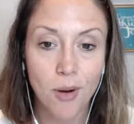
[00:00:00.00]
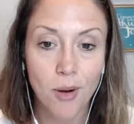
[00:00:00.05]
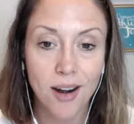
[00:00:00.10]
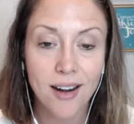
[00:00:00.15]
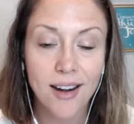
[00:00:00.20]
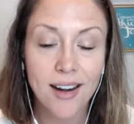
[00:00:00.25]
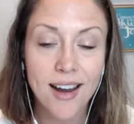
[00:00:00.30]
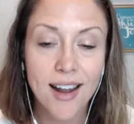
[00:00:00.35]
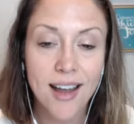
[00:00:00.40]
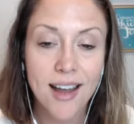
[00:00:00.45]

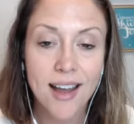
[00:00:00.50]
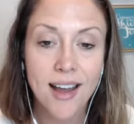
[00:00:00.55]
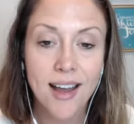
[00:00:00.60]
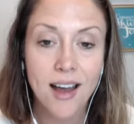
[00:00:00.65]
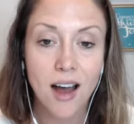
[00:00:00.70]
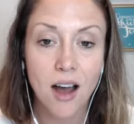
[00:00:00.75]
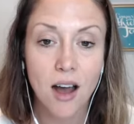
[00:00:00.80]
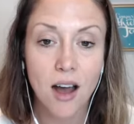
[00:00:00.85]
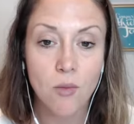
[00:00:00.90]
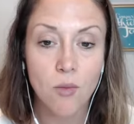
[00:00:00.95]
board
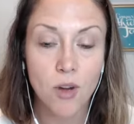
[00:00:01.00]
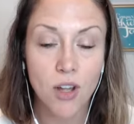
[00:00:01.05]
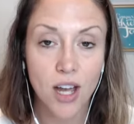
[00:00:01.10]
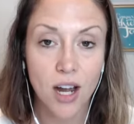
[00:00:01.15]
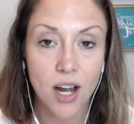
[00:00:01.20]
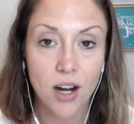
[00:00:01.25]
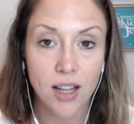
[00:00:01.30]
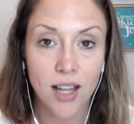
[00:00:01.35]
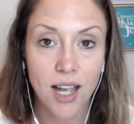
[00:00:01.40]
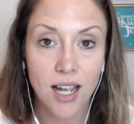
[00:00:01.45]
um, with
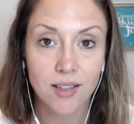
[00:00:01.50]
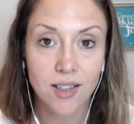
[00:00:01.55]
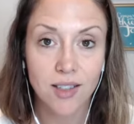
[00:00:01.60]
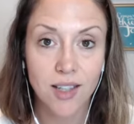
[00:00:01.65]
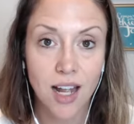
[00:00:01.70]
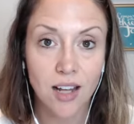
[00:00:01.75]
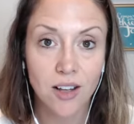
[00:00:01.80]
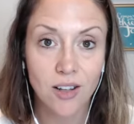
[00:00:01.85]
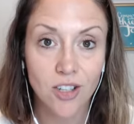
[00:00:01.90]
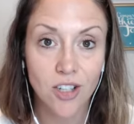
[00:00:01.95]
our
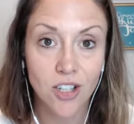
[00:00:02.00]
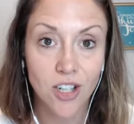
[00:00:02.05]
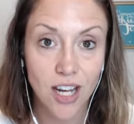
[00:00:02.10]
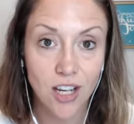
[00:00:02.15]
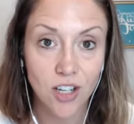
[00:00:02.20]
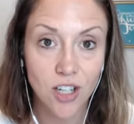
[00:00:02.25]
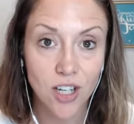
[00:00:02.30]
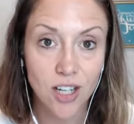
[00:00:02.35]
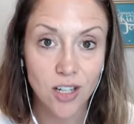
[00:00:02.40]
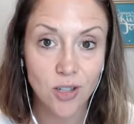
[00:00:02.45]
lifestyle
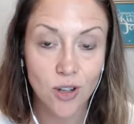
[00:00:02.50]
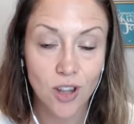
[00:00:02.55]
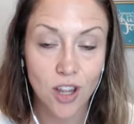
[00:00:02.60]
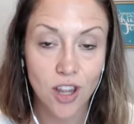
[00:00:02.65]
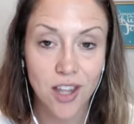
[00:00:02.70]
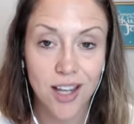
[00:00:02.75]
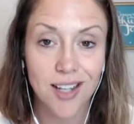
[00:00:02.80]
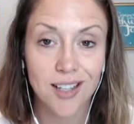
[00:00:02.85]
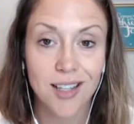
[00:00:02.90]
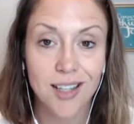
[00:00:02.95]
changes or
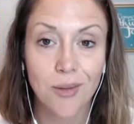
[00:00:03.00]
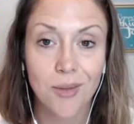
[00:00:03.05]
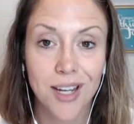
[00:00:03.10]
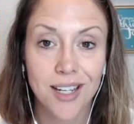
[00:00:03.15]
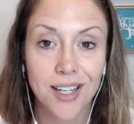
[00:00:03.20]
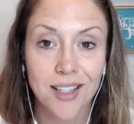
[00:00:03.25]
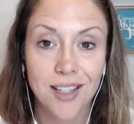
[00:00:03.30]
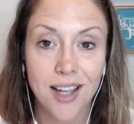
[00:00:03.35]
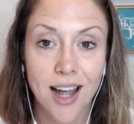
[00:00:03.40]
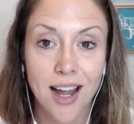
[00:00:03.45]
the things that
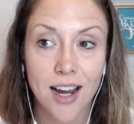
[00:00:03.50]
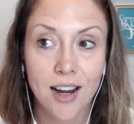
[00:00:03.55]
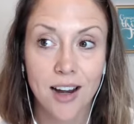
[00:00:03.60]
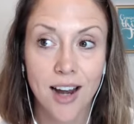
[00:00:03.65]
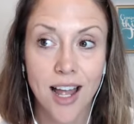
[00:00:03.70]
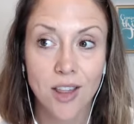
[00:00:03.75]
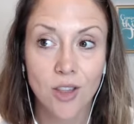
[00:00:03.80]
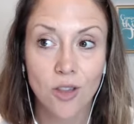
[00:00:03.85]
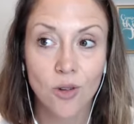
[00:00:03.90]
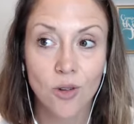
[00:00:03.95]
we
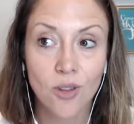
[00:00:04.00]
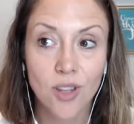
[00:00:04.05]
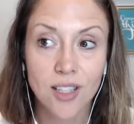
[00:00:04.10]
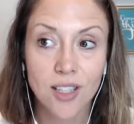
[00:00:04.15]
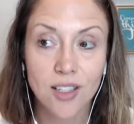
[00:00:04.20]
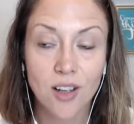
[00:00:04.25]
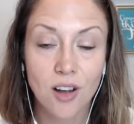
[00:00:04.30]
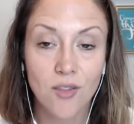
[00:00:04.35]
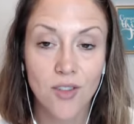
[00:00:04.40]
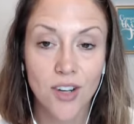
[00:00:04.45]
desire. And through
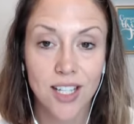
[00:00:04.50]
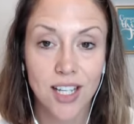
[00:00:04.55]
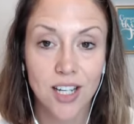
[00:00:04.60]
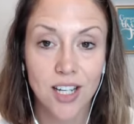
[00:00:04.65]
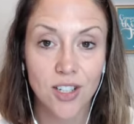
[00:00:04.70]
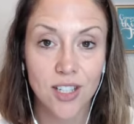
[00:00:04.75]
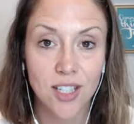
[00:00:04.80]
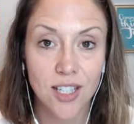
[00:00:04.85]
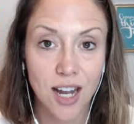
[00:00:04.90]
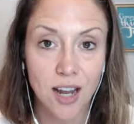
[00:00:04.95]
this
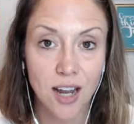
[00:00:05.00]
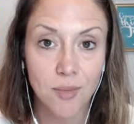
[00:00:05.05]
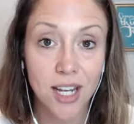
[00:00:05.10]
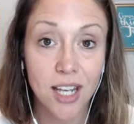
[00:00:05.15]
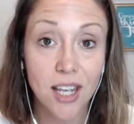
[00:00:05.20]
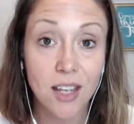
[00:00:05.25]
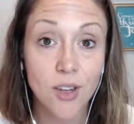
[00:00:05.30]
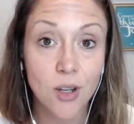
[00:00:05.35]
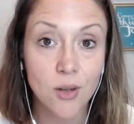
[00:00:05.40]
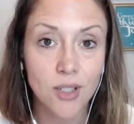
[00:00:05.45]
conversation today, I'm
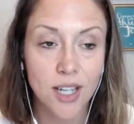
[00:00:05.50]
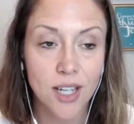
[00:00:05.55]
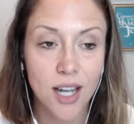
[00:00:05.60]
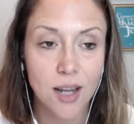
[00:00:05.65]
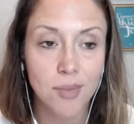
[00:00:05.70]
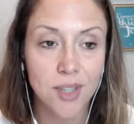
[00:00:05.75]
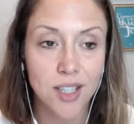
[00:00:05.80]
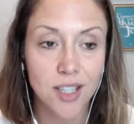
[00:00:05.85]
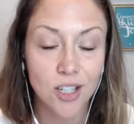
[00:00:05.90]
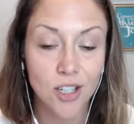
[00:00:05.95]
going to give you
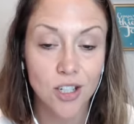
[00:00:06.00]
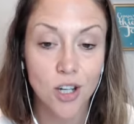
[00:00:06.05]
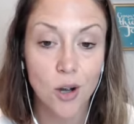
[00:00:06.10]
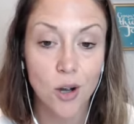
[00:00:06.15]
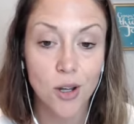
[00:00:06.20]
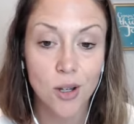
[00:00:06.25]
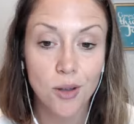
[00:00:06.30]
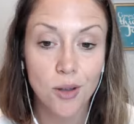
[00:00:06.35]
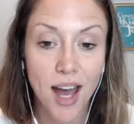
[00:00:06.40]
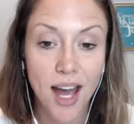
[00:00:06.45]
tips to
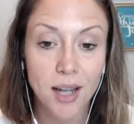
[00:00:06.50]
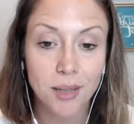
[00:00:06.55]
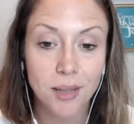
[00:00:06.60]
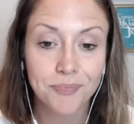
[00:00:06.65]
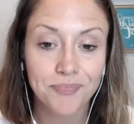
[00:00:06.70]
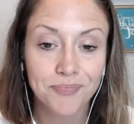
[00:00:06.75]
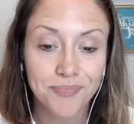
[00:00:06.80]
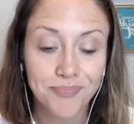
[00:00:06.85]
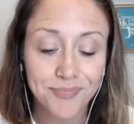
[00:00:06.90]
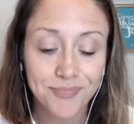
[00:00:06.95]
show you that
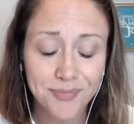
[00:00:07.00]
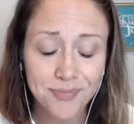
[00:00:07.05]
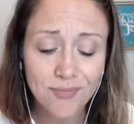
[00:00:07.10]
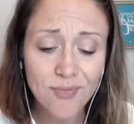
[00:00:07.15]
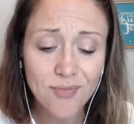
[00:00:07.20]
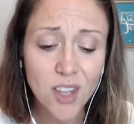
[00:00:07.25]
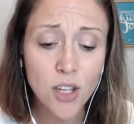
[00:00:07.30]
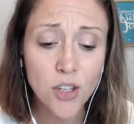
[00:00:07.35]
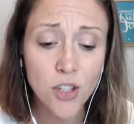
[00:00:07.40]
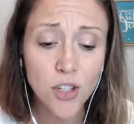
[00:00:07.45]

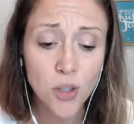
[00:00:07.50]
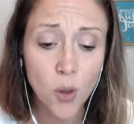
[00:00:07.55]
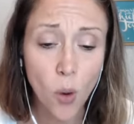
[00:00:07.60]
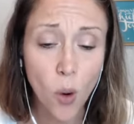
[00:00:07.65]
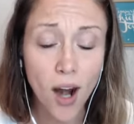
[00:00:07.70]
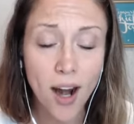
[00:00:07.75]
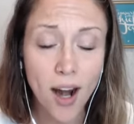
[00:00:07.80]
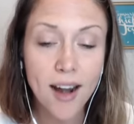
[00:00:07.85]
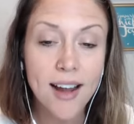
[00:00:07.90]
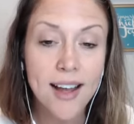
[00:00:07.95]

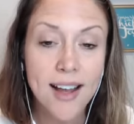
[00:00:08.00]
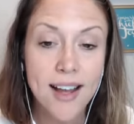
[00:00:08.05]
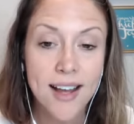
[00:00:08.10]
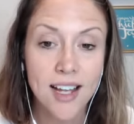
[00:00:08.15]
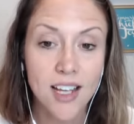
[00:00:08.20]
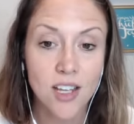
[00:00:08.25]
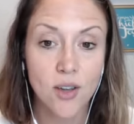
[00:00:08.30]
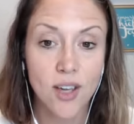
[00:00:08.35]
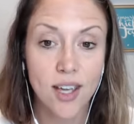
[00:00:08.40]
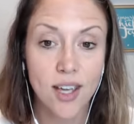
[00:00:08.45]
sure
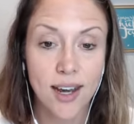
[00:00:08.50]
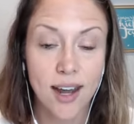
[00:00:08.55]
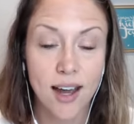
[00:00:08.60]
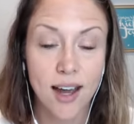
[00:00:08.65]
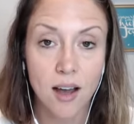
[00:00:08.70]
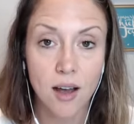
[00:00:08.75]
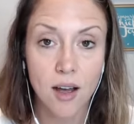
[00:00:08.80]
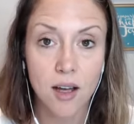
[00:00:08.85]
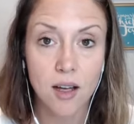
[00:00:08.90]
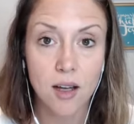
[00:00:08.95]
you can
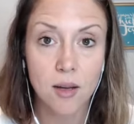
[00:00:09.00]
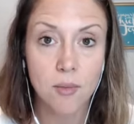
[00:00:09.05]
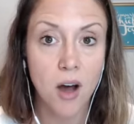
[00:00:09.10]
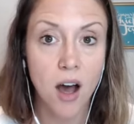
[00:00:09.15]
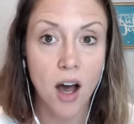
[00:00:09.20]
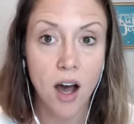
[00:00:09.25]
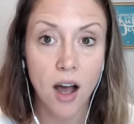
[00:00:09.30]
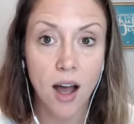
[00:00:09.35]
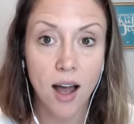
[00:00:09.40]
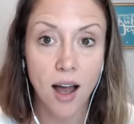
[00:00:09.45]

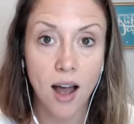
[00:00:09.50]
um,